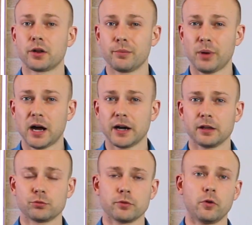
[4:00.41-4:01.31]
out of the body
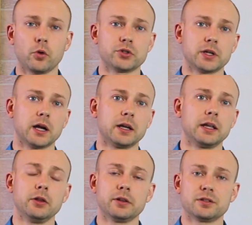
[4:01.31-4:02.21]
as we're focusing on
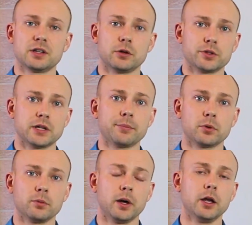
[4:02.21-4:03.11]
healing the cell
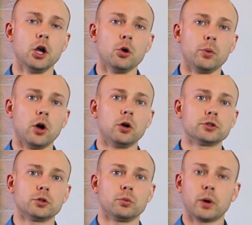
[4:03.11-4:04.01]
receptor, but we
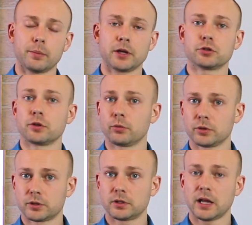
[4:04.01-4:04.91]
also want to make sure that
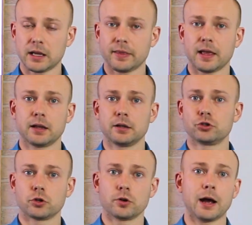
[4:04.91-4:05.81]
we're taking that
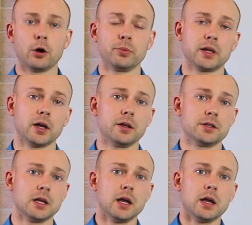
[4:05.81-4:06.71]
sugar out
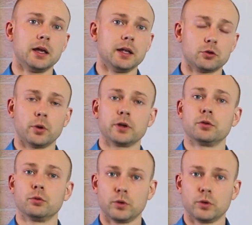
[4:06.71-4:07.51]
because it's going to